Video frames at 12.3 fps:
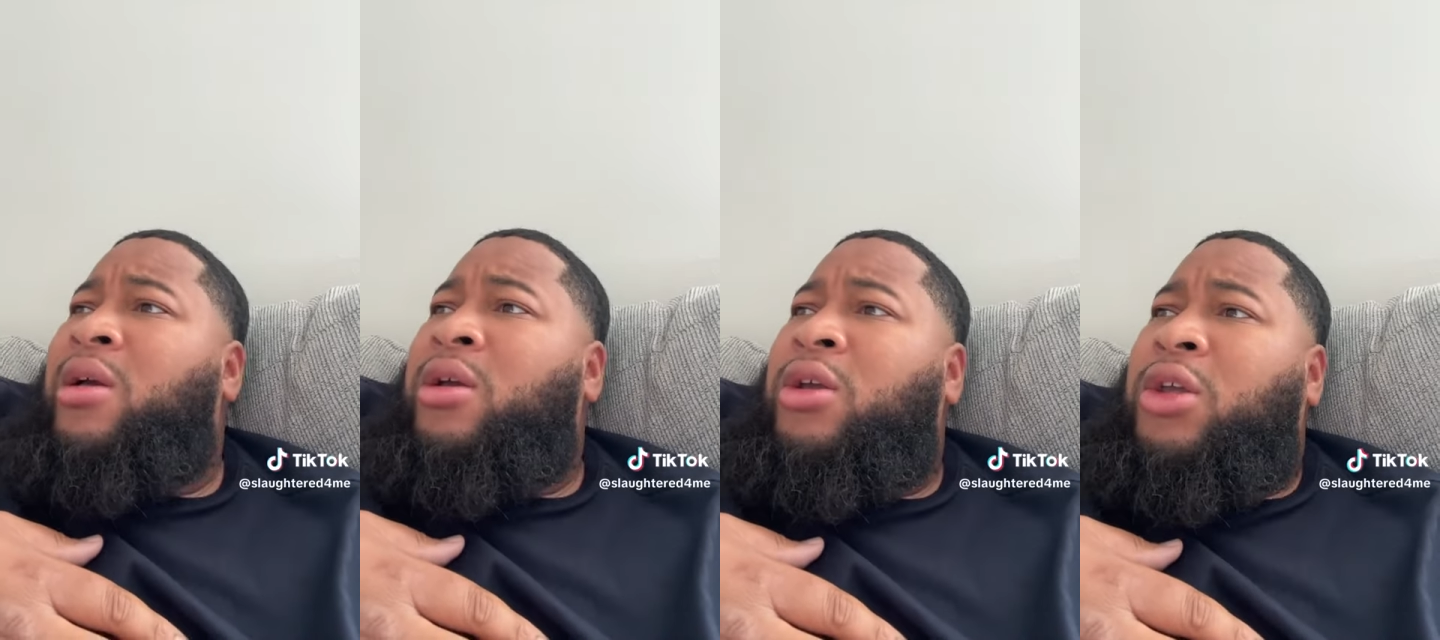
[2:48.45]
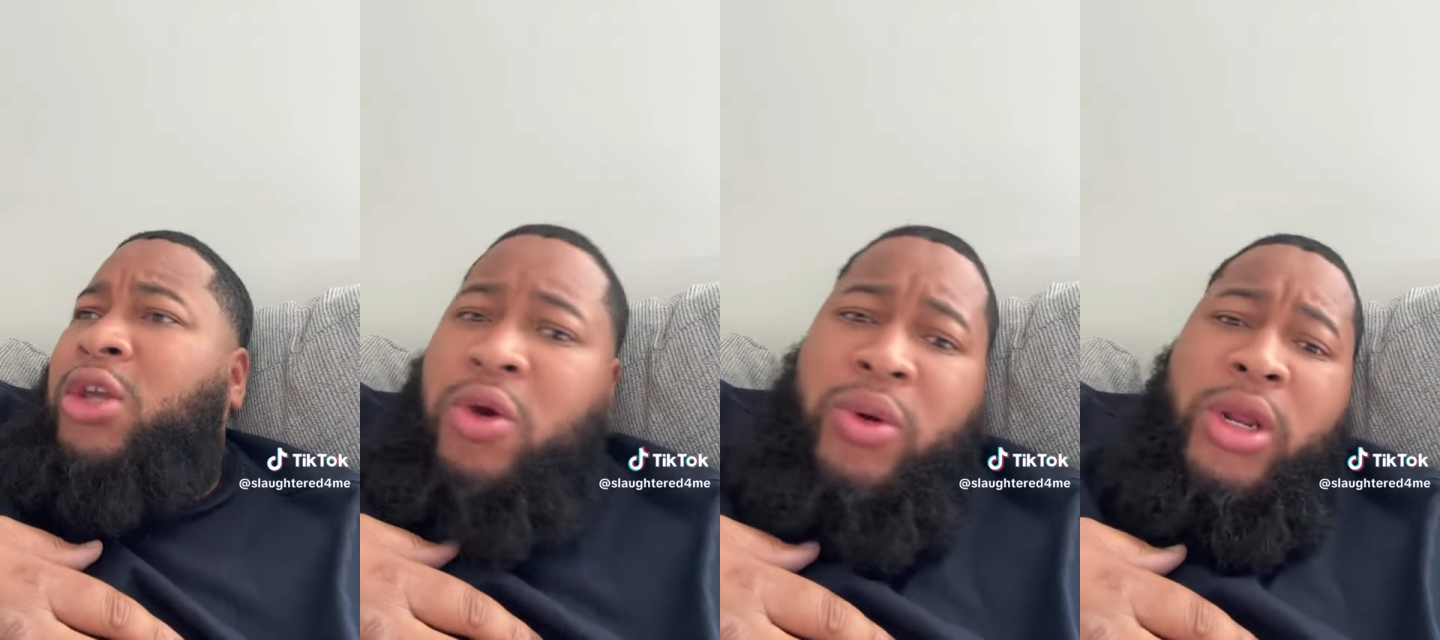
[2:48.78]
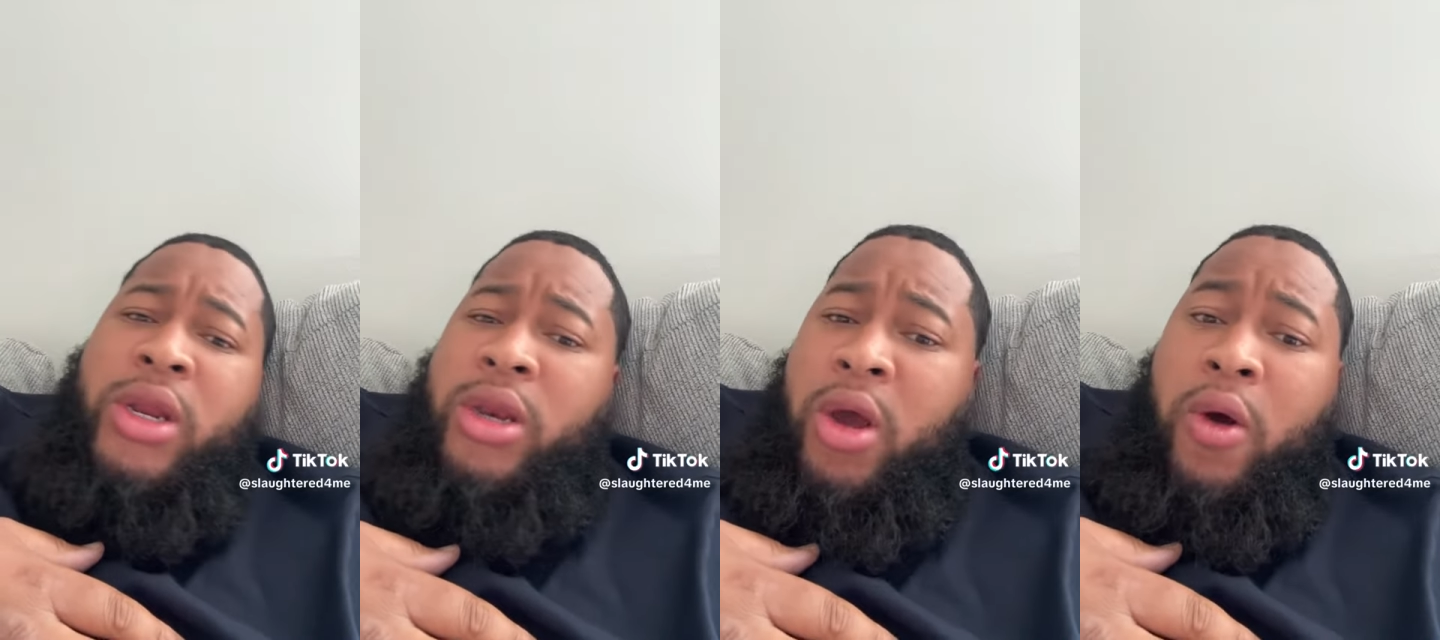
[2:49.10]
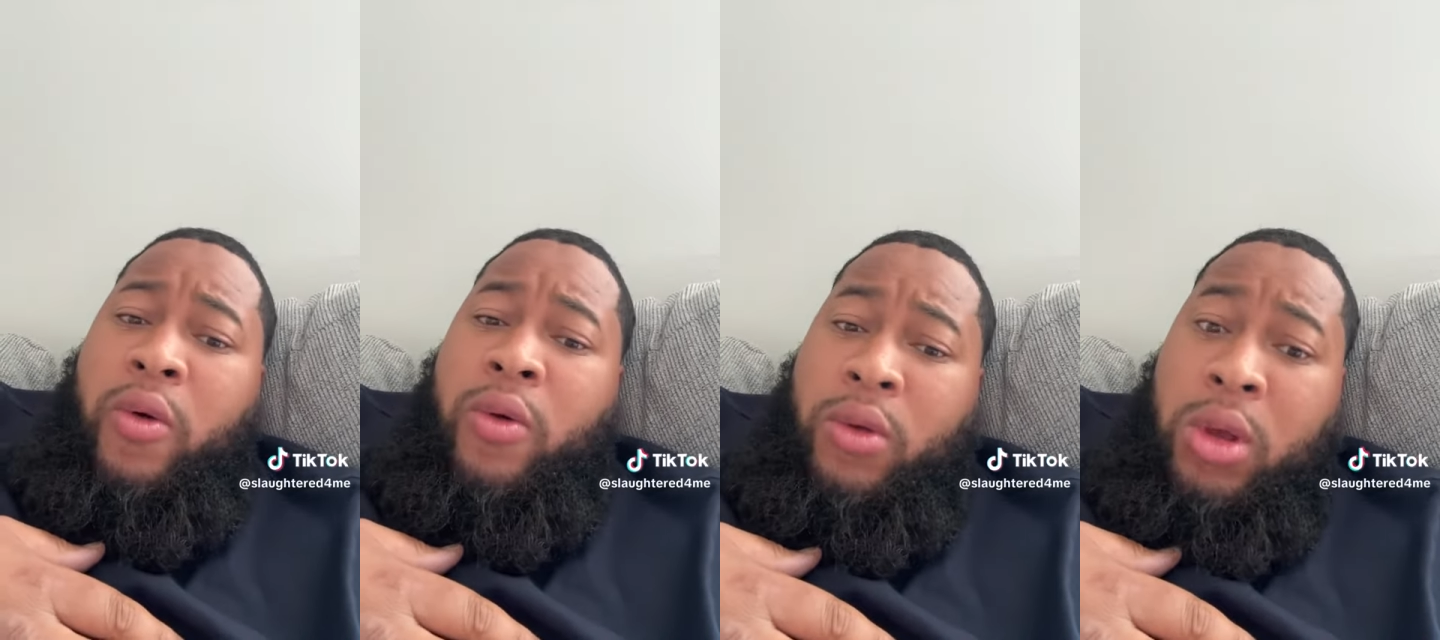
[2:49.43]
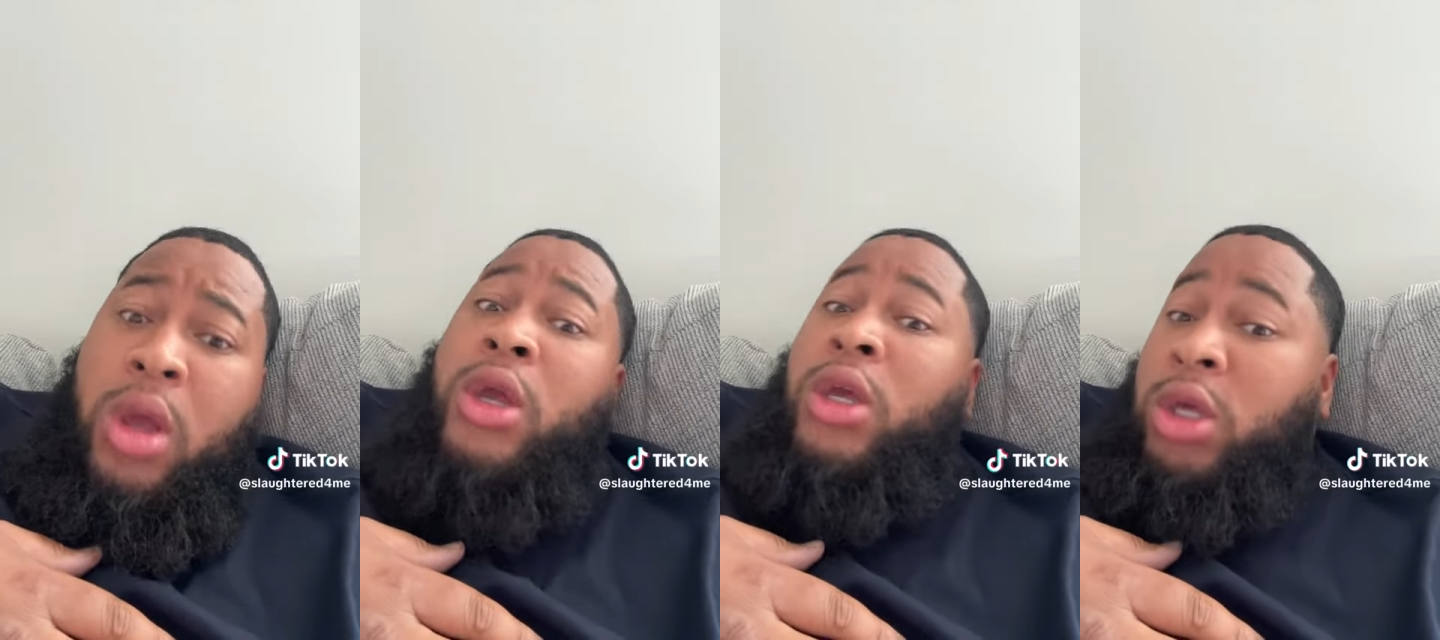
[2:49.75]
you didn't know.
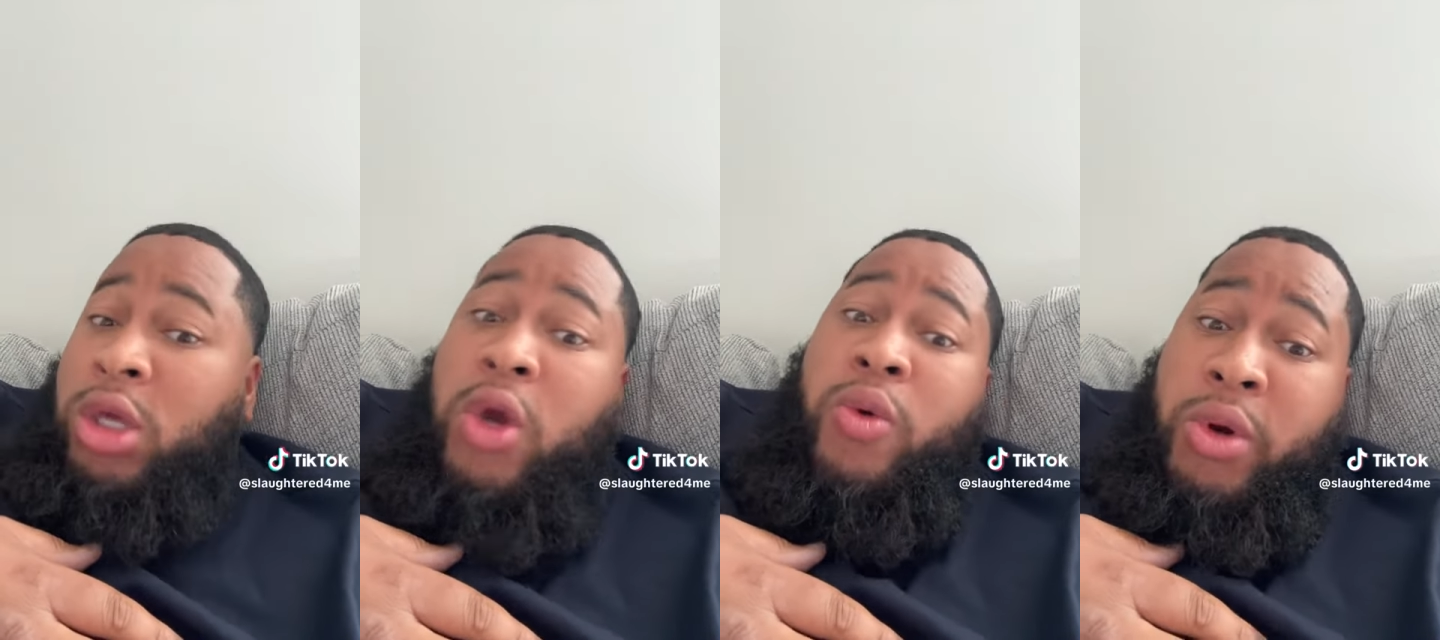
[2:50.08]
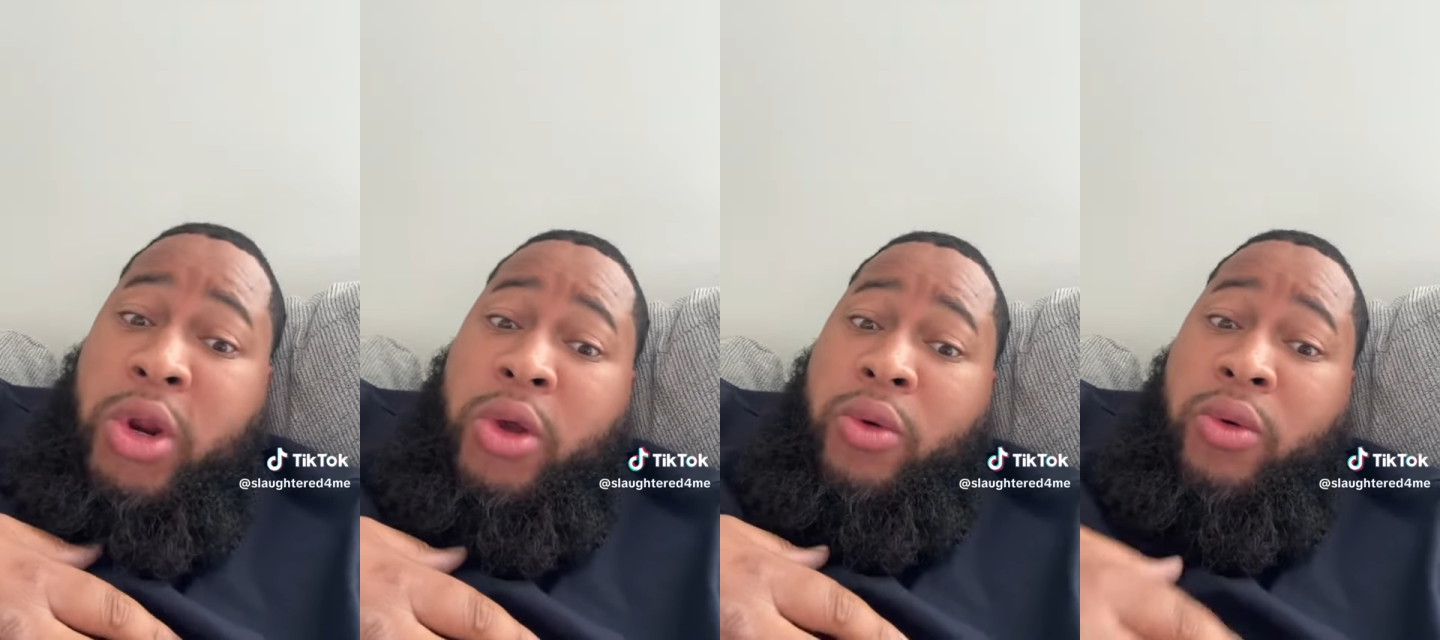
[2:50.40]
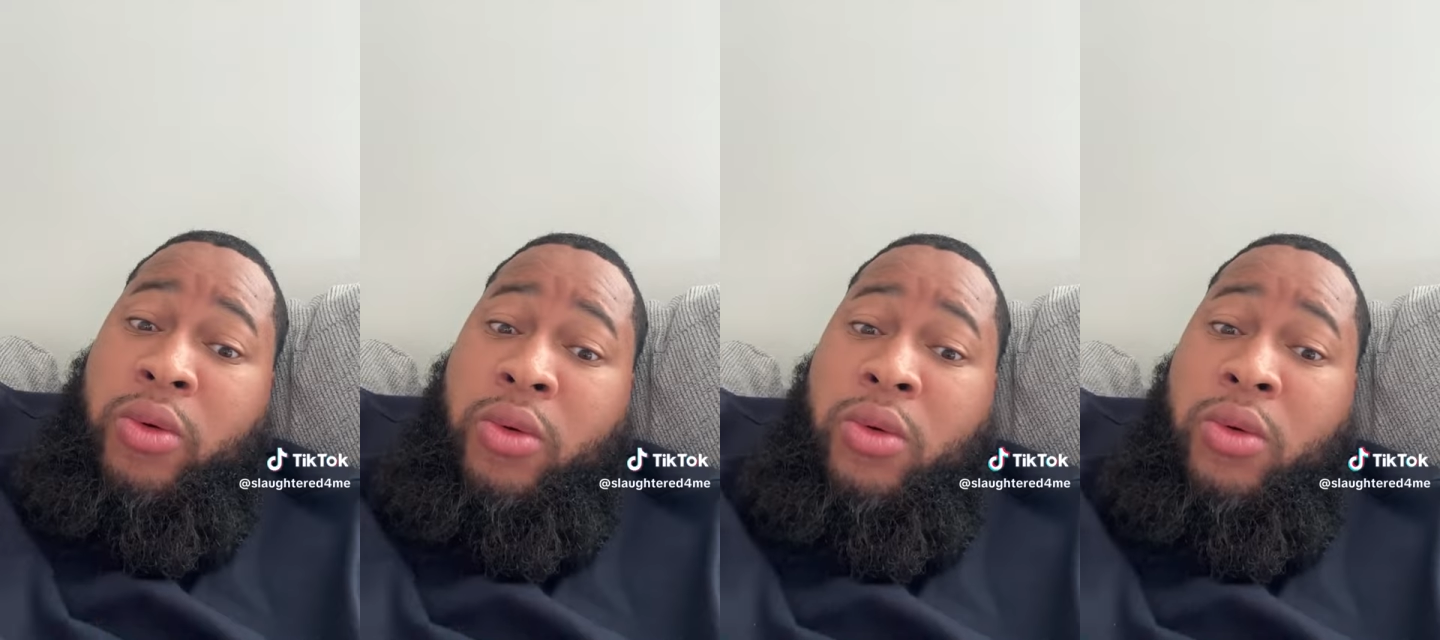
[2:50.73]
You knew.